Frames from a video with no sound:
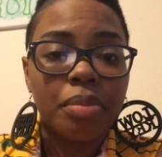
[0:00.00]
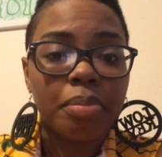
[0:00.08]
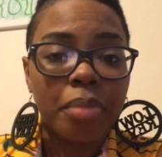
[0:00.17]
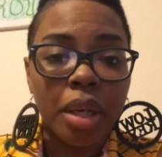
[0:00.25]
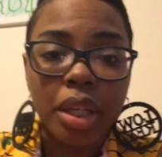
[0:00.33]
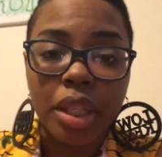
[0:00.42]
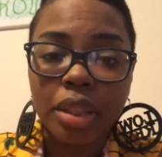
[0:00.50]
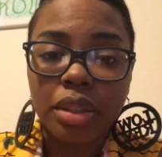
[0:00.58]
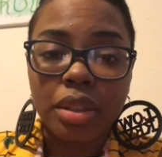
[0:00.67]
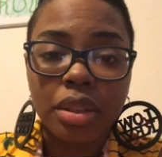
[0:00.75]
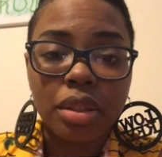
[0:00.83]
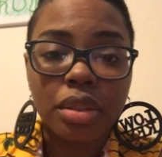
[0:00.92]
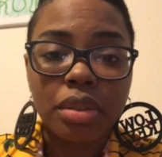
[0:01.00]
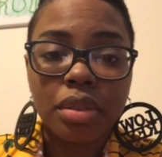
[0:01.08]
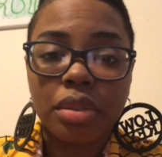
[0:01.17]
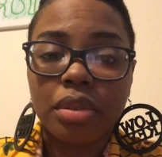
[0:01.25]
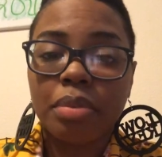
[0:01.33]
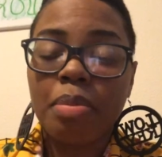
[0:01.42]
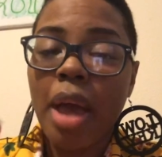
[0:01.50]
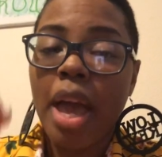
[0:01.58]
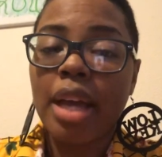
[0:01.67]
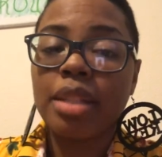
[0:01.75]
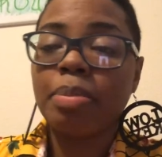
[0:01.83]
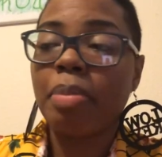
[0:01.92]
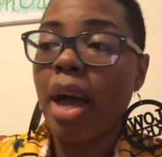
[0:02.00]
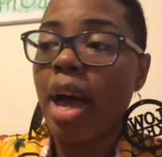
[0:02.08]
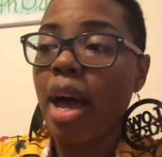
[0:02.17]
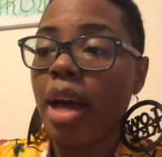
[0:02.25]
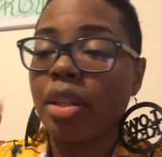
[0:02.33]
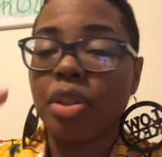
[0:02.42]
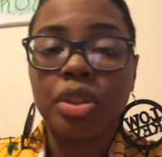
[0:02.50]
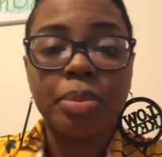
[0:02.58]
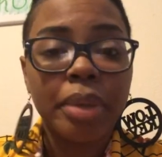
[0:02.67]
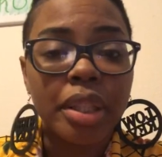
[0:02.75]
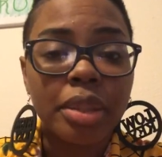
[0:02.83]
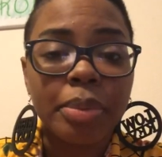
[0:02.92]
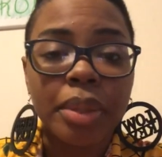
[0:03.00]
months, pass by, those months